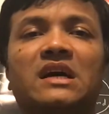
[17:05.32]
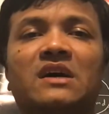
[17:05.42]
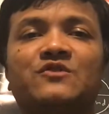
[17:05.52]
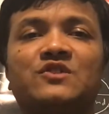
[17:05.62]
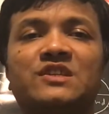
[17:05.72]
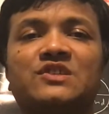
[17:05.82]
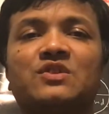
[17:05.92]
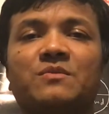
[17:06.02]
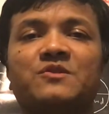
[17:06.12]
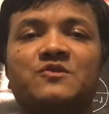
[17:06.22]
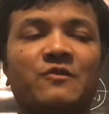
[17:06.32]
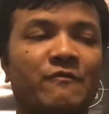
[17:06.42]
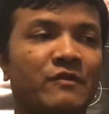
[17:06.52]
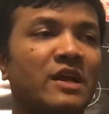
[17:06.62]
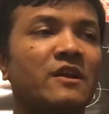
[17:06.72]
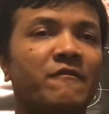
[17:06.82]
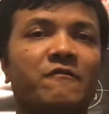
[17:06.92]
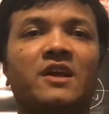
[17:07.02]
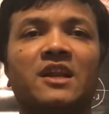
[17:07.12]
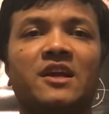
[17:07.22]
the genius competition really,
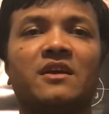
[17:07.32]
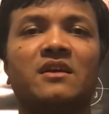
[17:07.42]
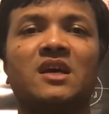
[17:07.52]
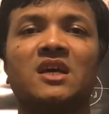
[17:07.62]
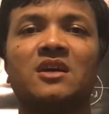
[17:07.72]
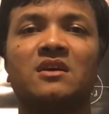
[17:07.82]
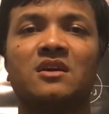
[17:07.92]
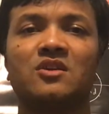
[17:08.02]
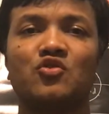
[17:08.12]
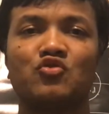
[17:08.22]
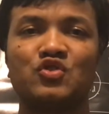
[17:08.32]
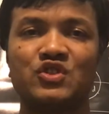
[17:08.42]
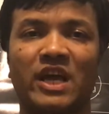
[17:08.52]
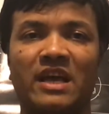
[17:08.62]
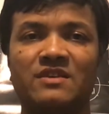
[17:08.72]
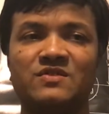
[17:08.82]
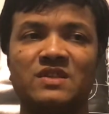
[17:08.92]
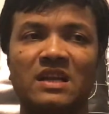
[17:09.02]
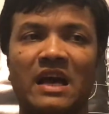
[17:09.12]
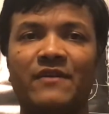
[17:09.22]
really
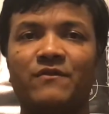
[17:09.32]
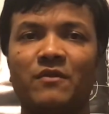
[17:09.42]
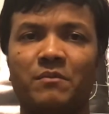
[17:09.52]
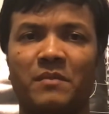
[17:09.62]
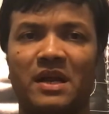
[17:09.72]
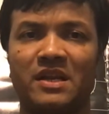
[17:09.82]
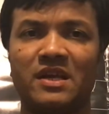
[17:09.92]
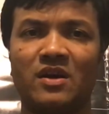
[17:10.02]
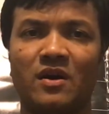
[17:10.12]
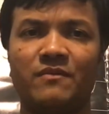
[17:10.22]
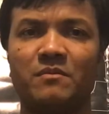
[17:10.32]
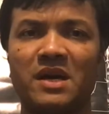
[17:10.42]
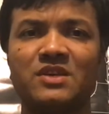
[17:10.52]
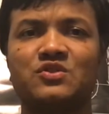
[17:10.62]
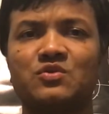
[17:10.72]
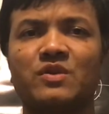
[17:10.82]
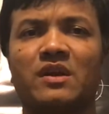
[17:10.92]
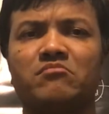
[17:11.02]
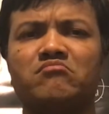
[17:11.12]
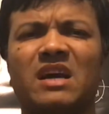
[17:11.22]
changed the life of many of my
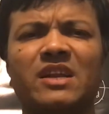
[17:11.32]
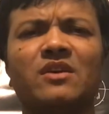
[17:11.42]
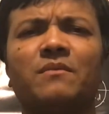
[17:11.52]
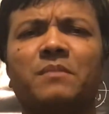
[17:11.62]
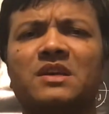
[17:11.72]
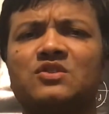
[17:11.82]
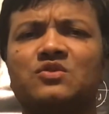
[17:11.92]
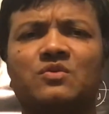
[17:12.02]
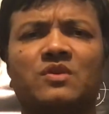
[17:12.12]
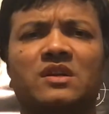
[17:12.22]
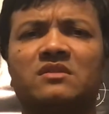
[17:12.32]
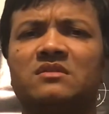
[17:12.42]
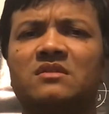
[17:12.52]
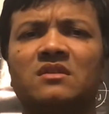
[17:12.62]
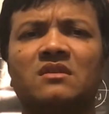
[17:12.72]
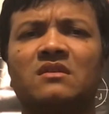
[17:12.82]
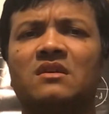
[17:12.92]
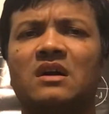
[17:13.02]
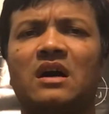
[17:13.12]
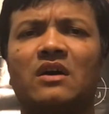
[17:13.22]
students. Many of my students
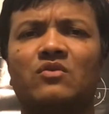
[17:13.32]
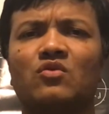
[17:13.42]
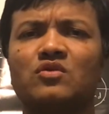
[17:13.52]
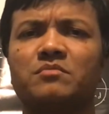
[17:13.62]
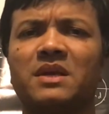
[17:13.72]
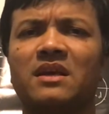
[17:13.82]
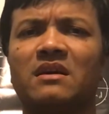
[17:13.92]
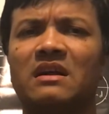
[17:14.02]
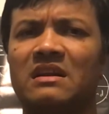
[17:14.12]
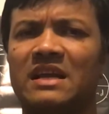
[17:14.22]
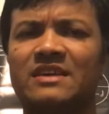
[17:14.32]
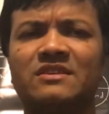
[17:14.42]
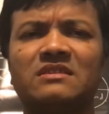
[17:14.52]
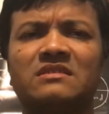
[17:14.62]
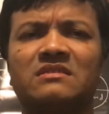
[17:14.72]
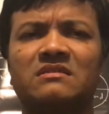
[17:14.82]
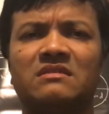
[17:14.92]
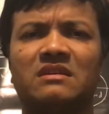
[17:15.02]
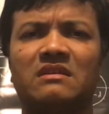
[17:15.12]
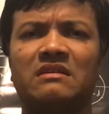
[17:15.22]
uh, wrote me a letter,
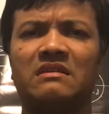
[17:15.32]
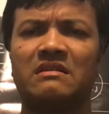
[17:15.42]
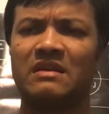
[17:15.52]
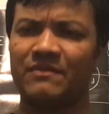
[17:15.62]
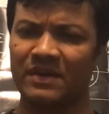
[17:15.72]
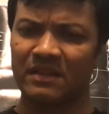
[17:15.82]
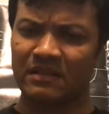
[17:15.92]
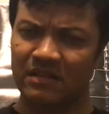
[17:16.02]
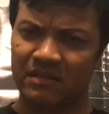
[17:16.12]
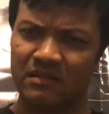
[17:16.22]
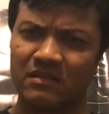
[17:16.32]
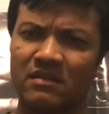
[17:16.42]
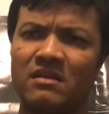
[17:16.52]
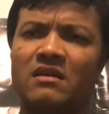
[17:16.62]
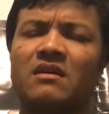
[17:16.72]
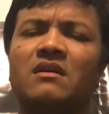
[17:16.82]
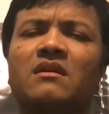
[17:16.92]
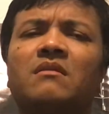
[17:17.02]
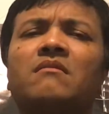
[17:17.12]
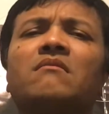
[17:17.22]
uh, even
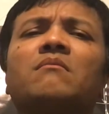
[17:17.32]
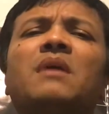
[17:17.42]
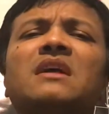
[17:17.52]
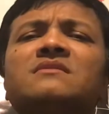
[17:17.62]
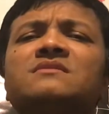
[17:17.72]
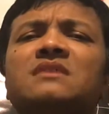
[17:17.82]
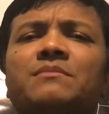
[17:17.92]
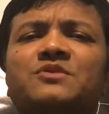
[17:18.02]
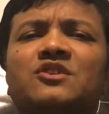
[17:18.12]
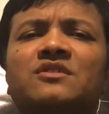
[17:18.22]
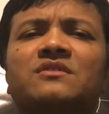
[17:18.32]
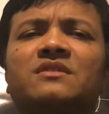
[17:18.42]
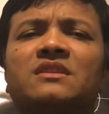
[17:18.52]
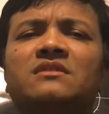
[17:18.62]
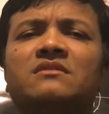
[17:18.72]
months after